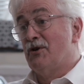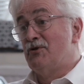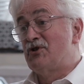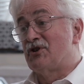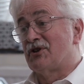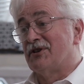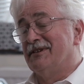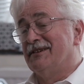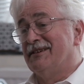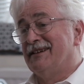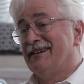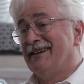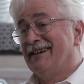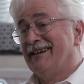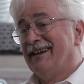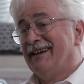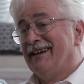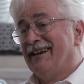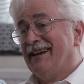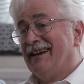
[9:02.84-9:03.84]
ocean,
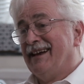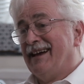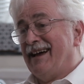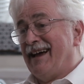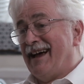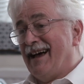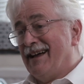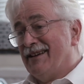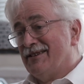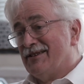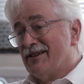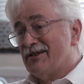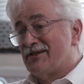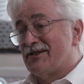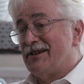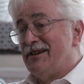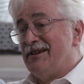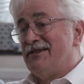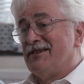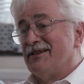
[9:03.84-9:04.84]
and
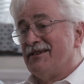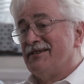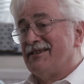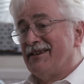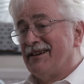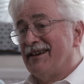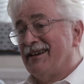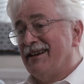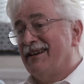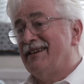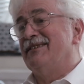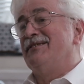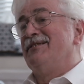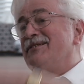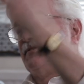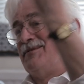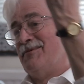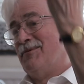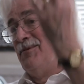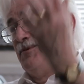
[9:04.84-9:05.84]
it's heated
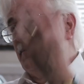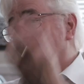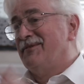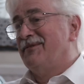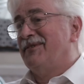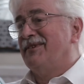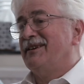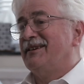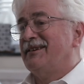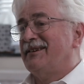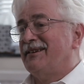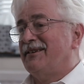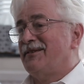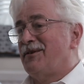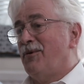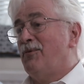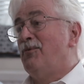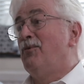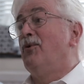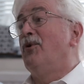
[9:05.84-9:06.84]
and
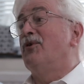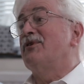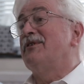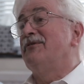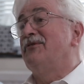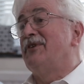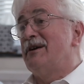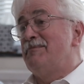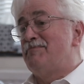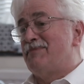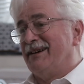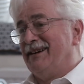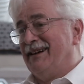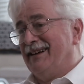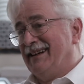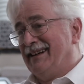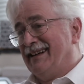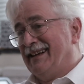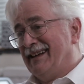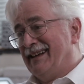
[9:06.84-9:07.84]
water
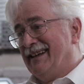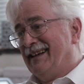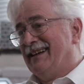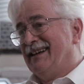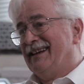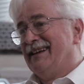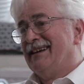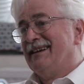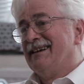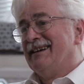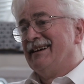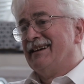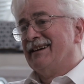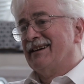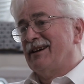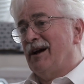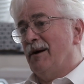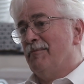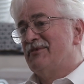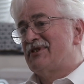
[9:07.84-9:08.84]
vapor
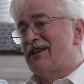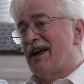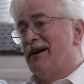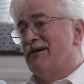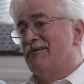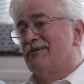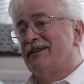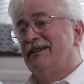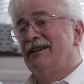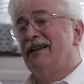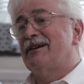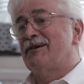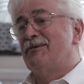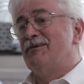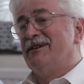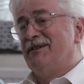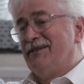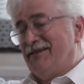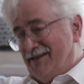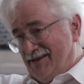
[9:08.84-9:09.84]
comes out,
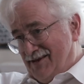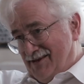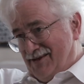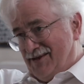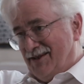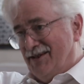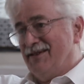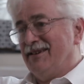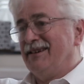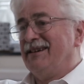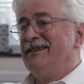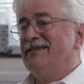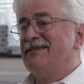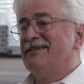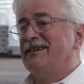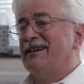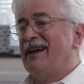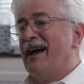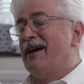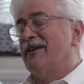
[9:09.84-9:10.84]
liquid turning
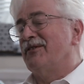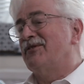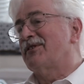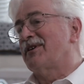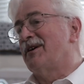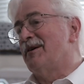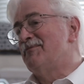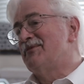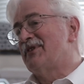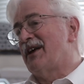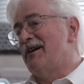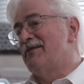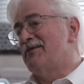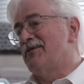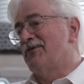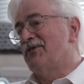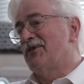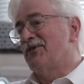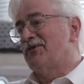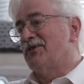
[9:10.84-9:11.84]
into gas comes
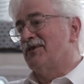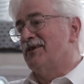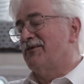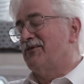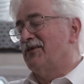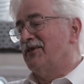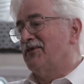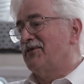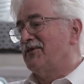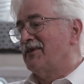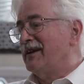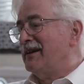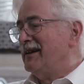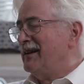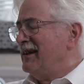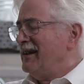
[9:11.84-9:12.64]
out of the surface.